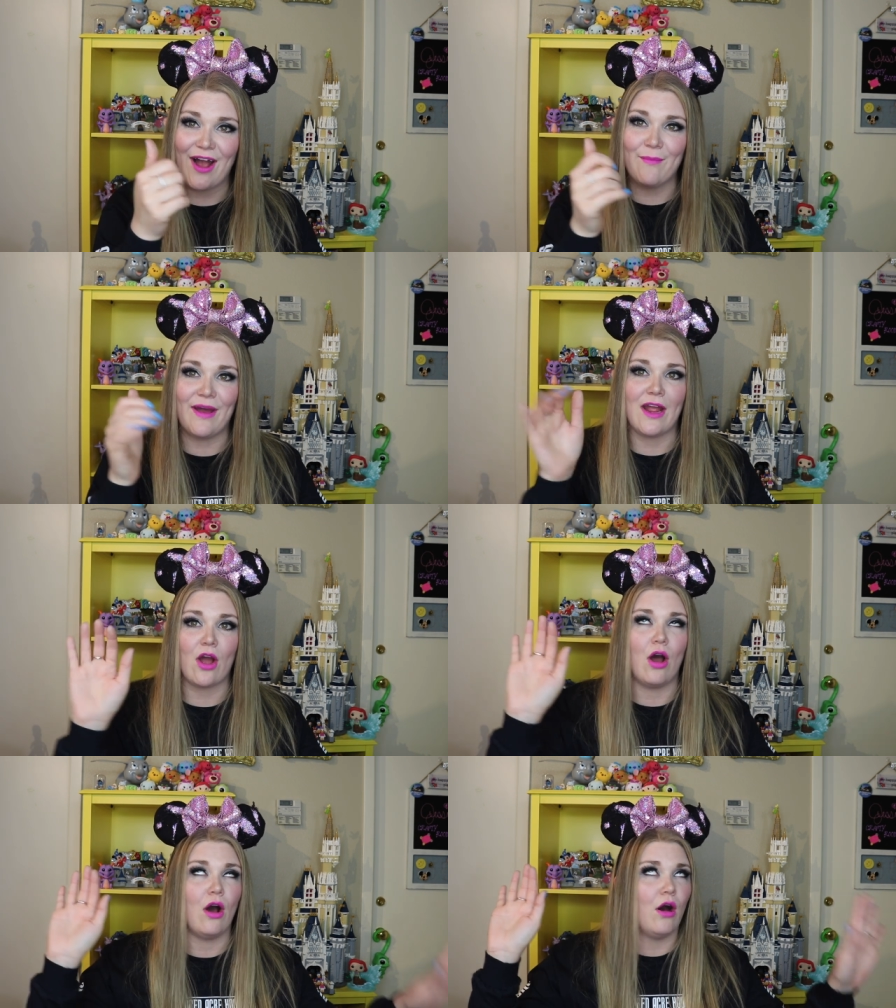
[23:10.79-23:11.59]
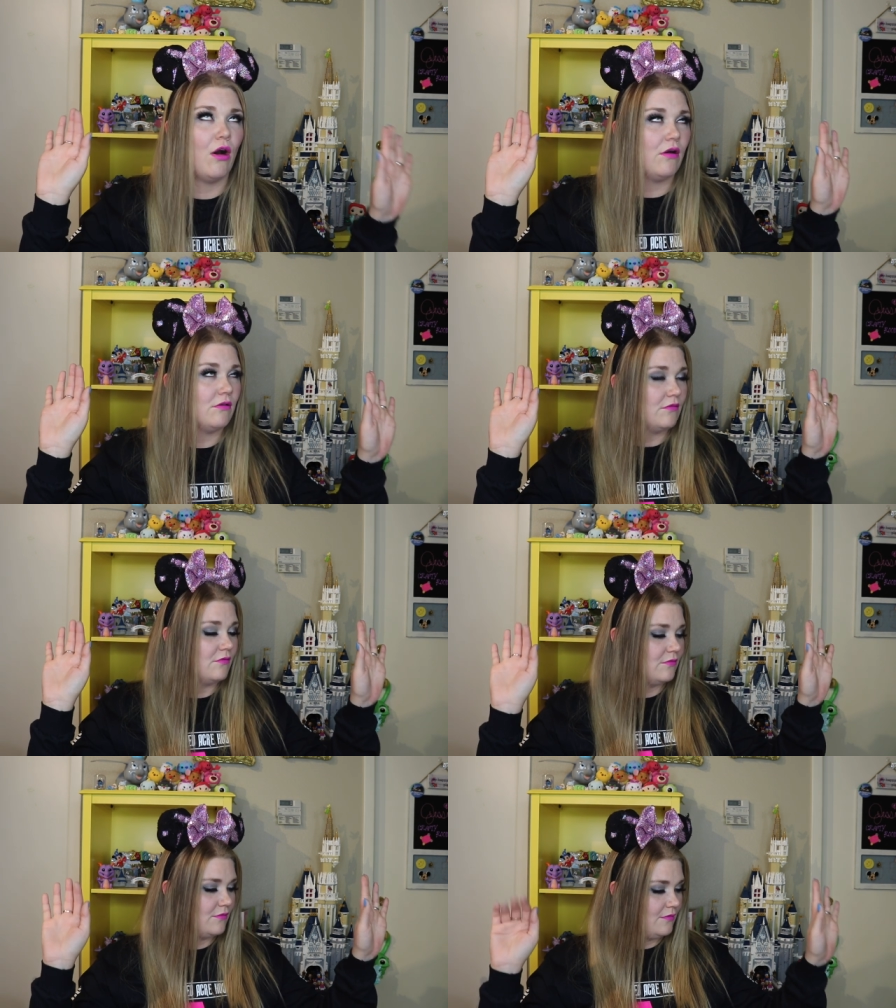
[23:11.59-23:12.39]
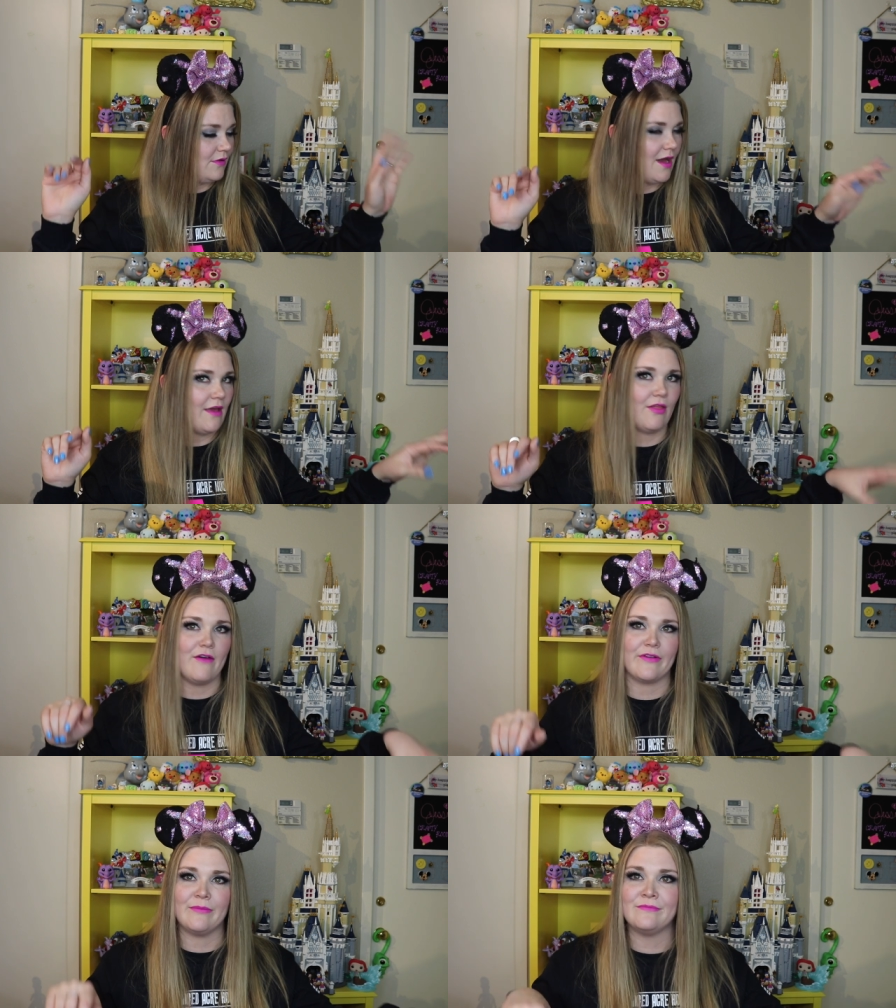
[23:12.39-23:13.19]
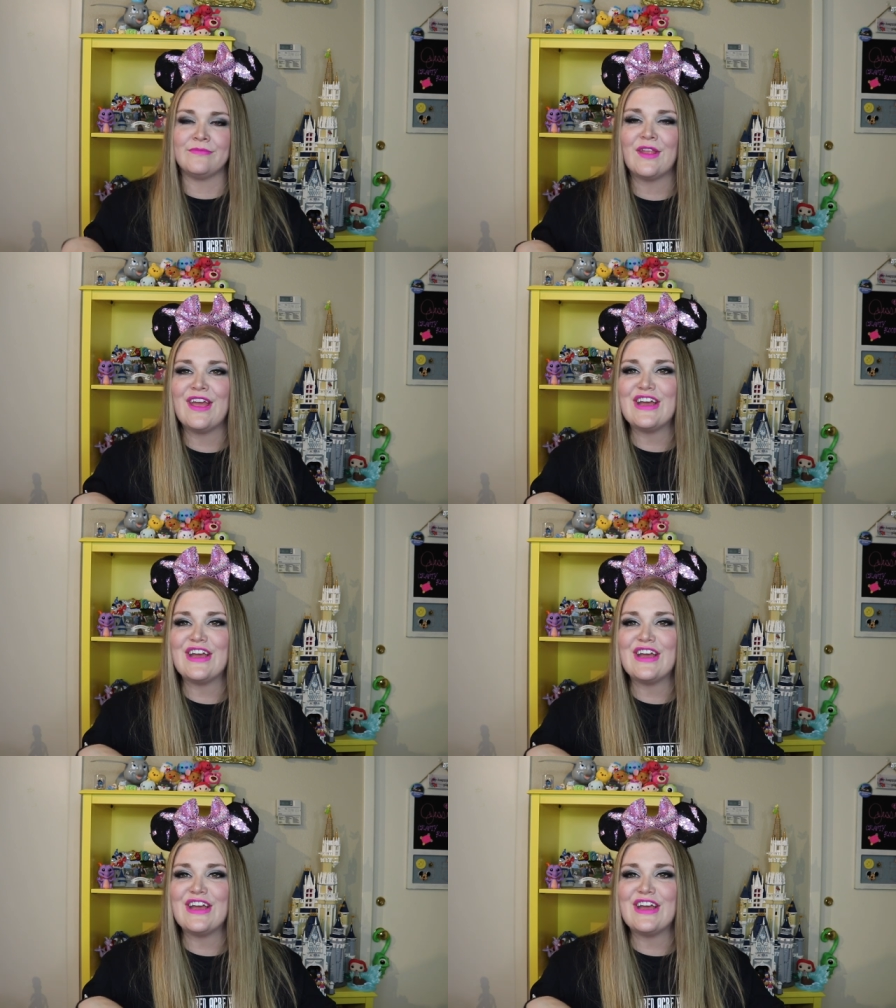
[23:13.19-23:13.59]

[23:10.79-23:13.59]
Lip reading: I'm like, oh, I love him.